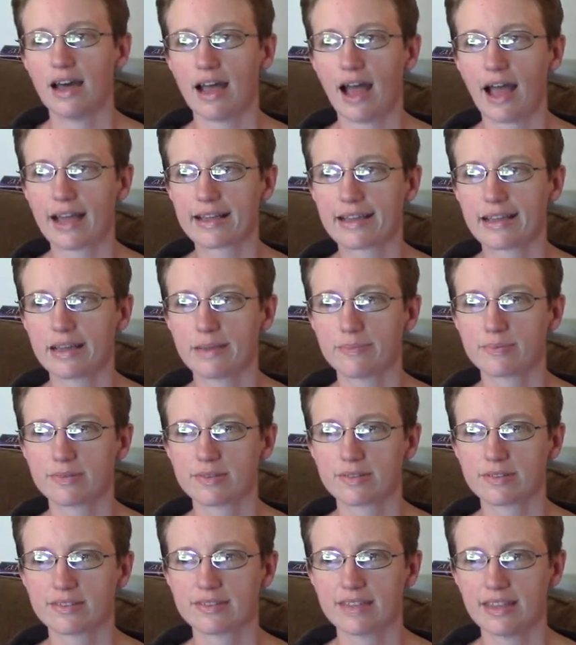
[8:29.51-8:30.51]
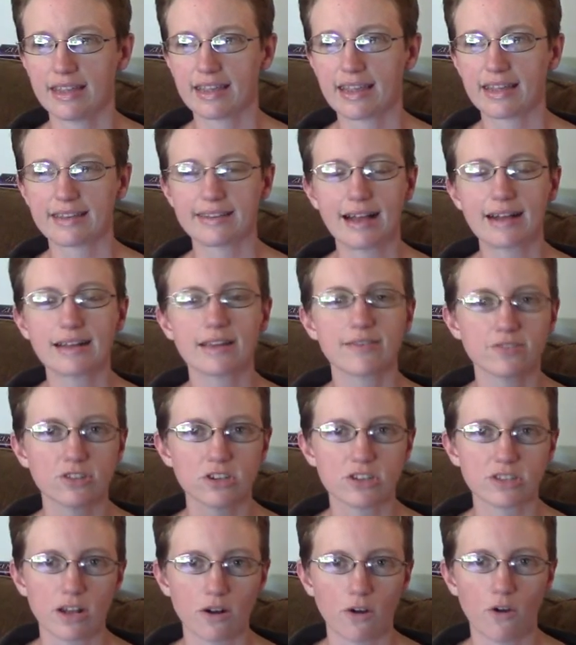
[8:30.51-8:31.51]
I keep seeing it, not even
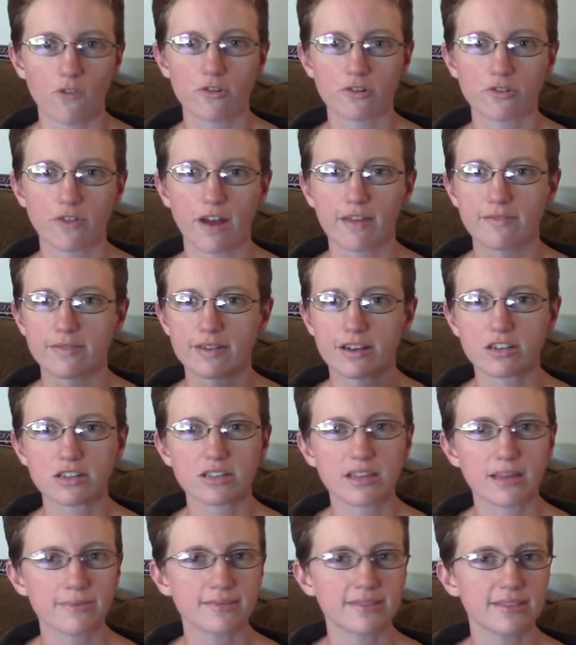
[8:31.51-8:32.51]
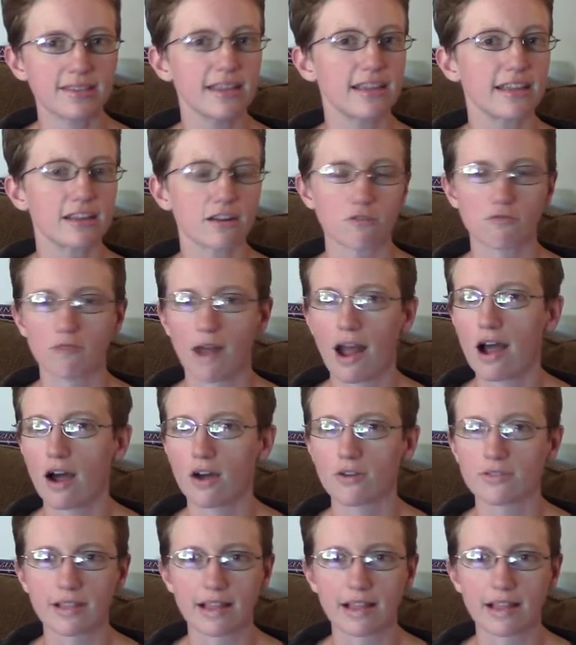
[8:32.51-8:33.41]
just on Overdrive, but I just keep seeing it around.